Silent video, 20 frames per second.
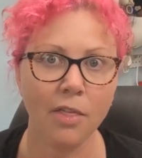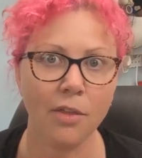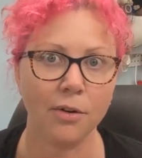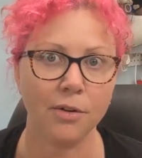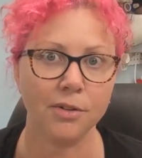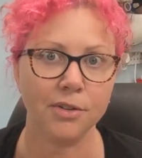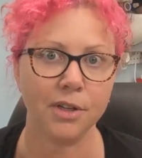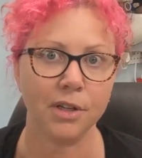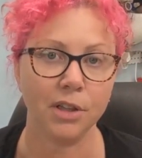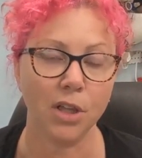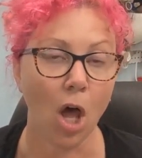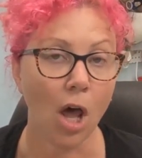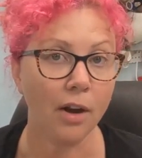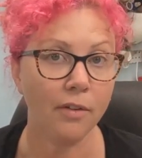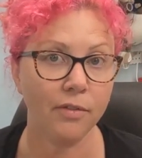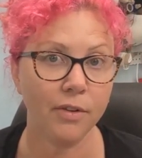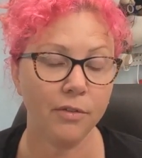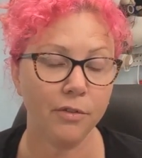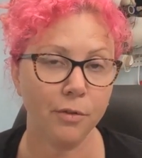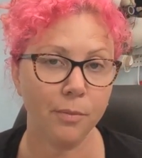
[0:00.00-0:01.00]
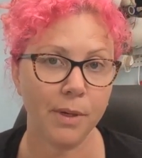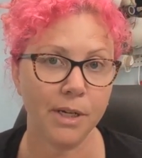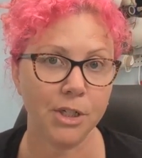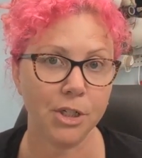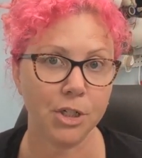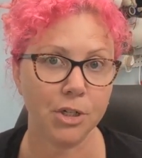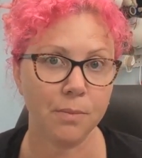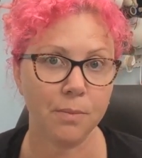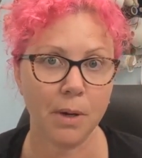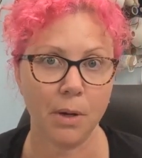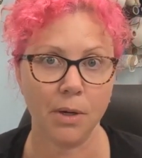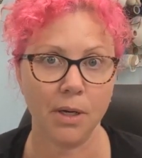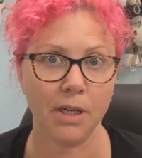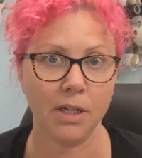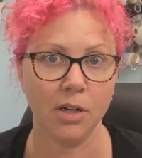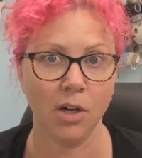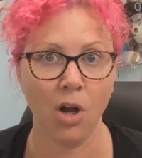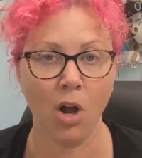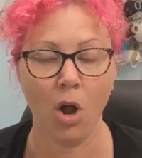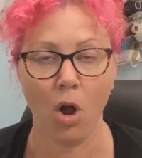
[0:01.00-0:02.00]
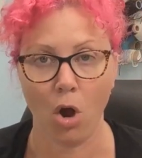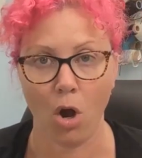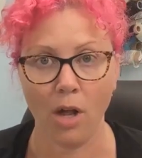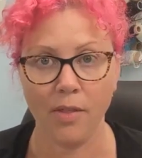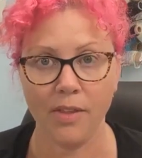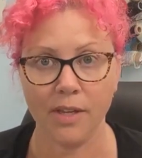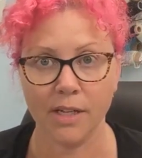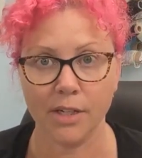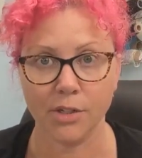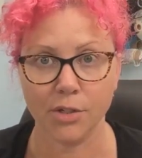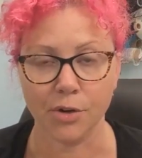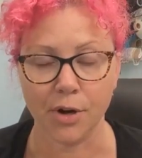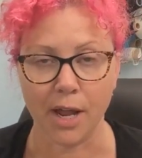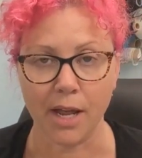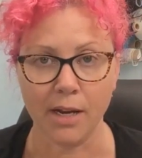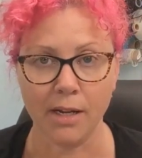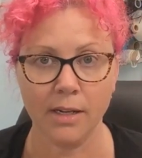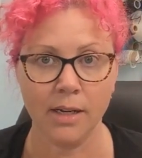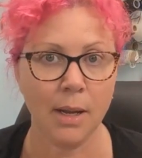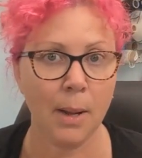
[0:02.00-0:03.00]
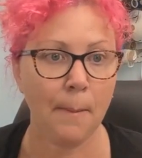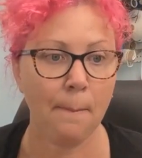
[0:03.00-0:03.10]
There's a lot of information about it on the internet.